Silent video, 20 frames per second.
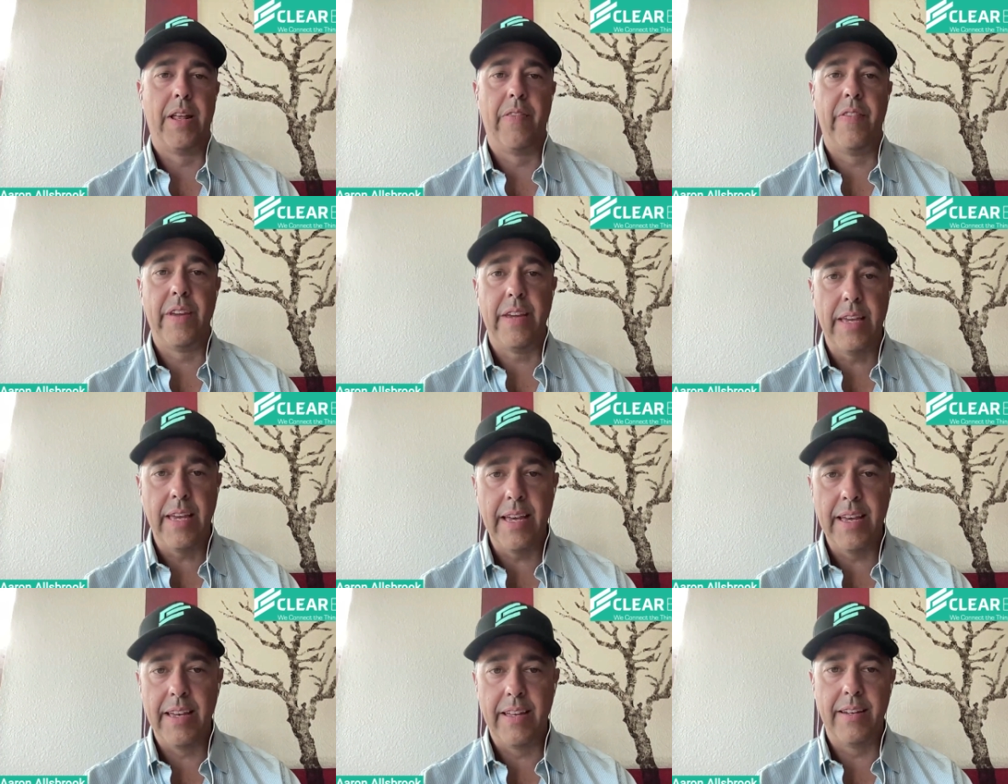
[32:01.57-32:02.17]
in
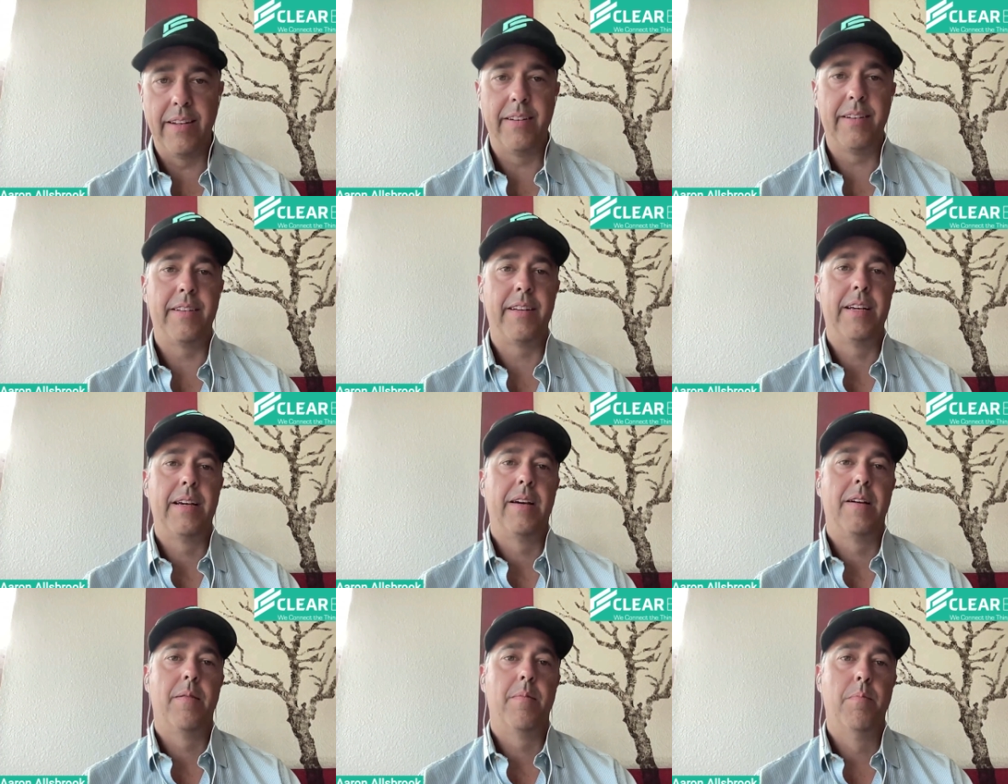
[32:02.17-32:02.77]
the end,
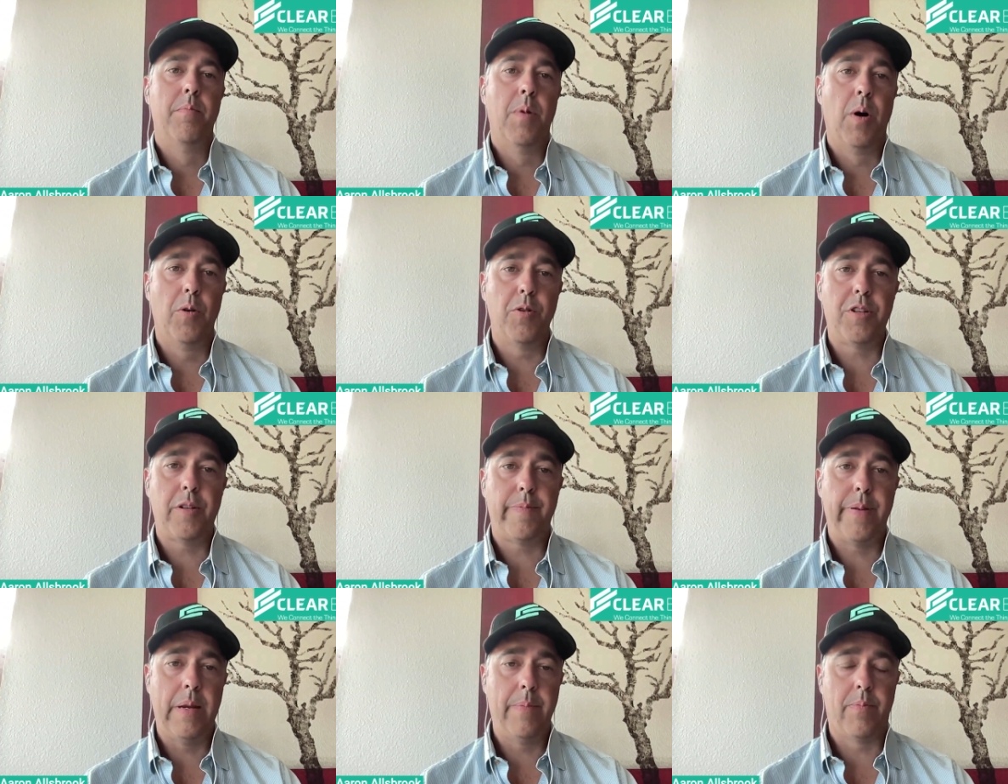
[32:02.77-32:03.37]

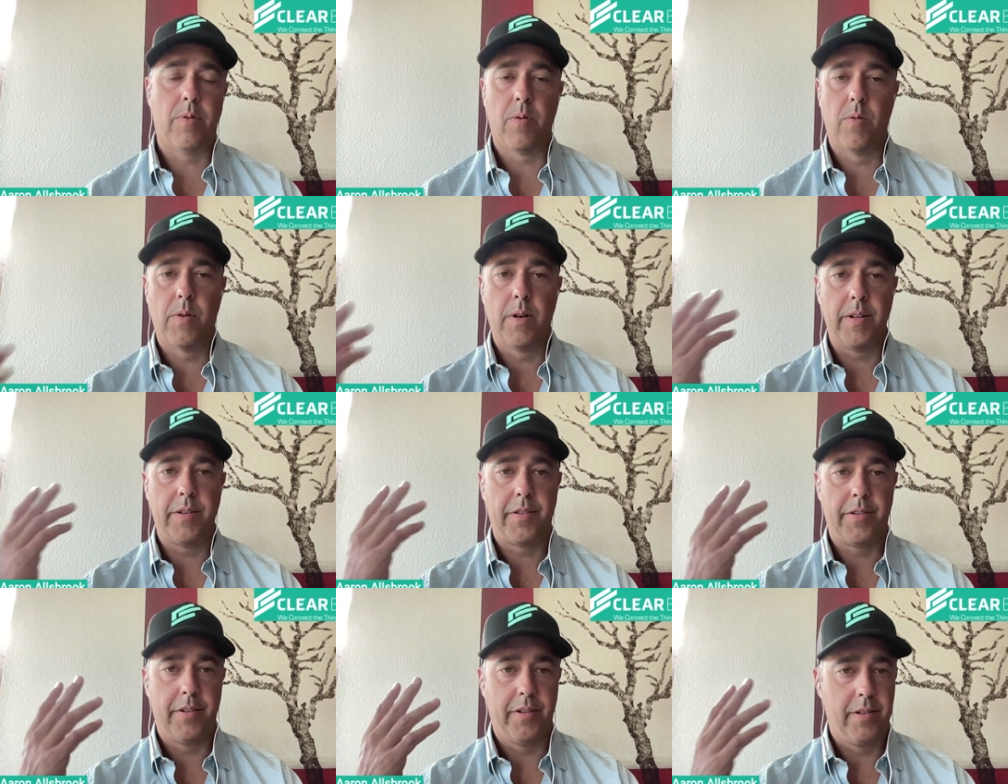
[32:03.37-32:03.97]
most people
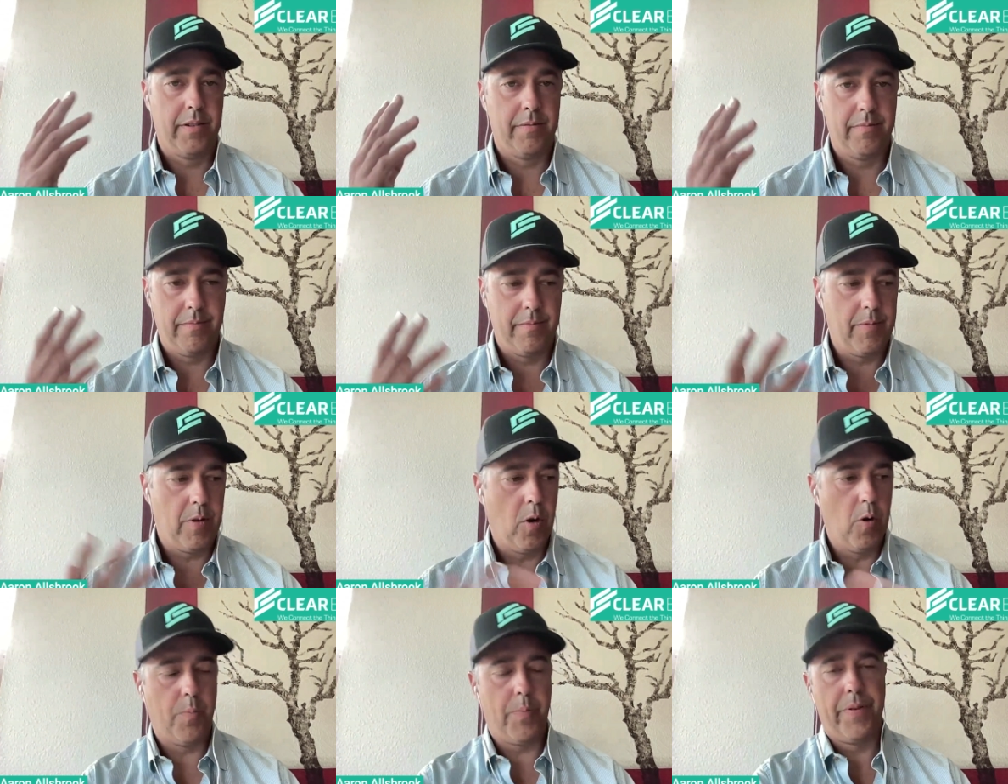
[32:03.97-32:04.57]
want to
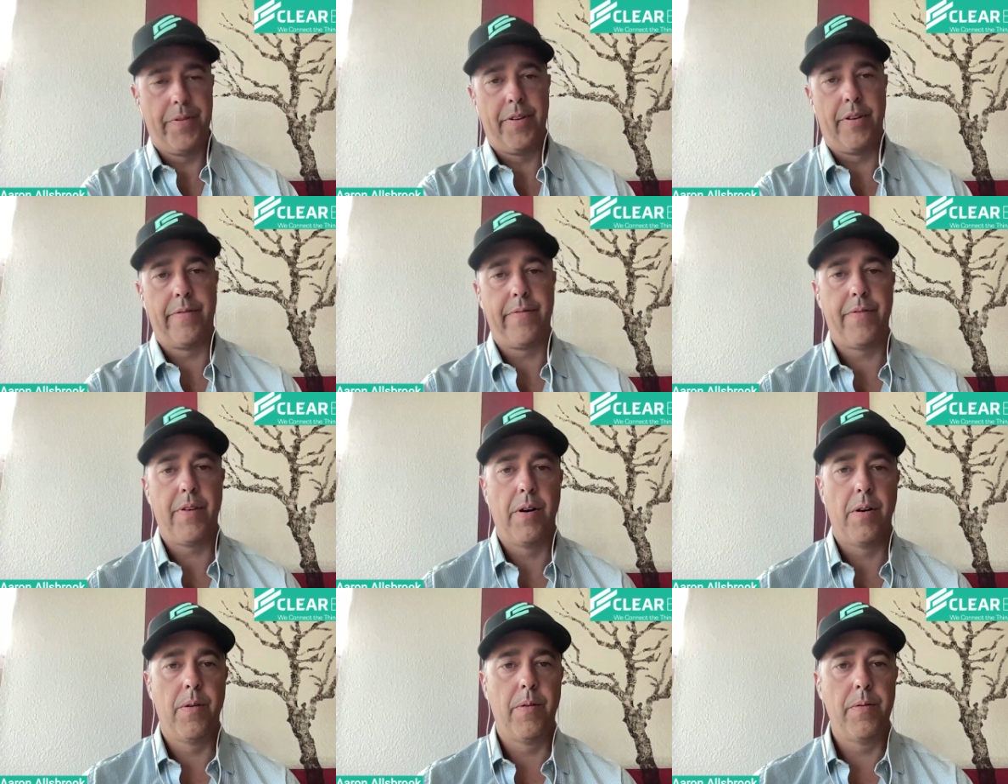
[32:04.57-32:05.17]
open their
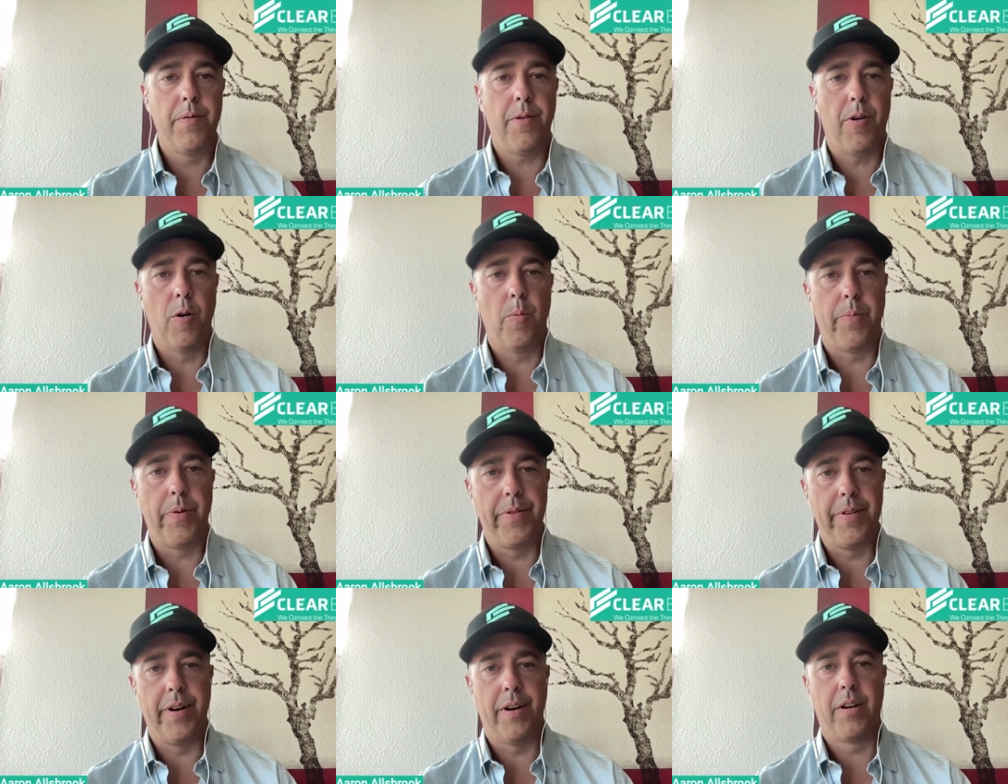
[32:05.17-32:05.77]
phone,
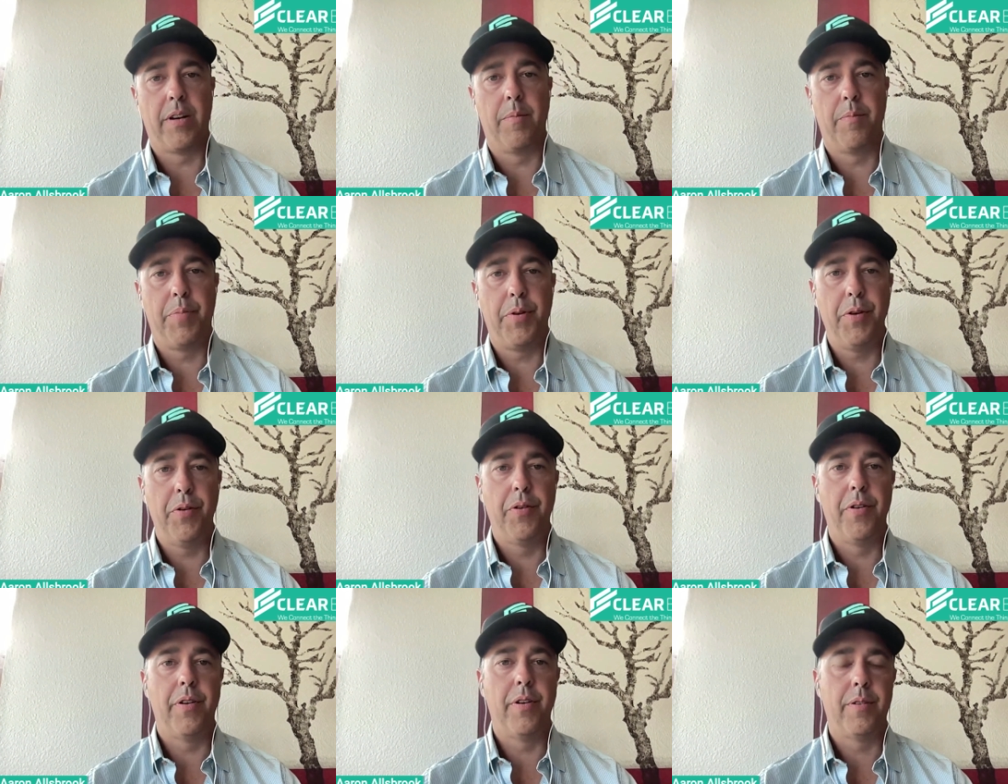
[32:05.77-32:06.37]
open their
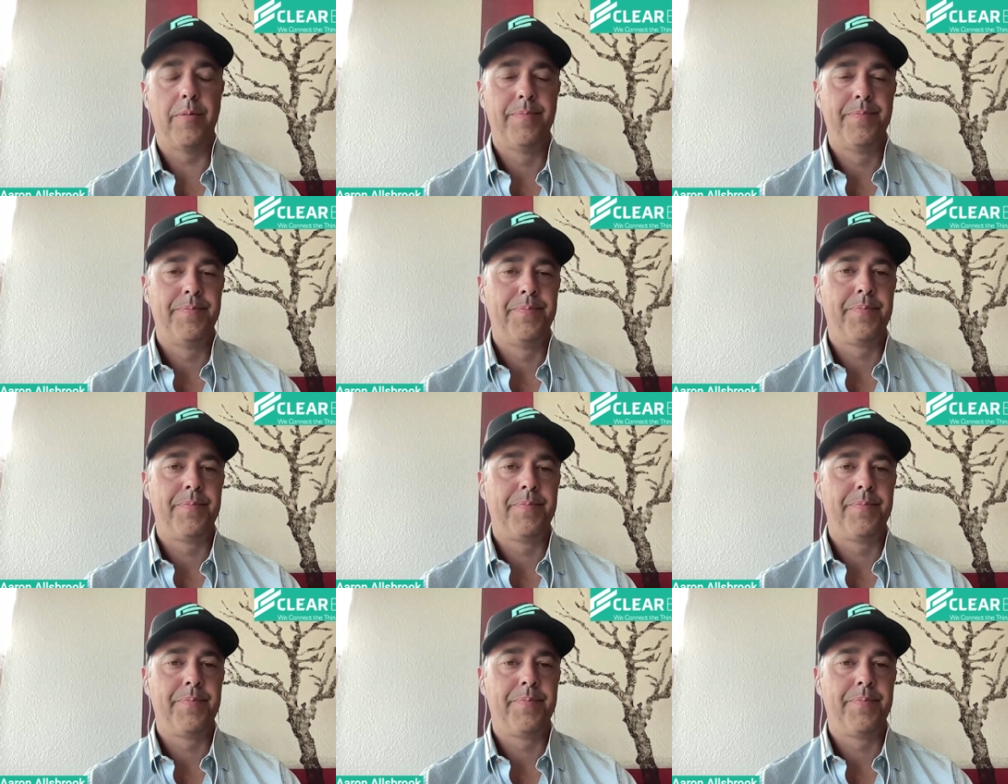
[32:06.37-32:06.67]
computer,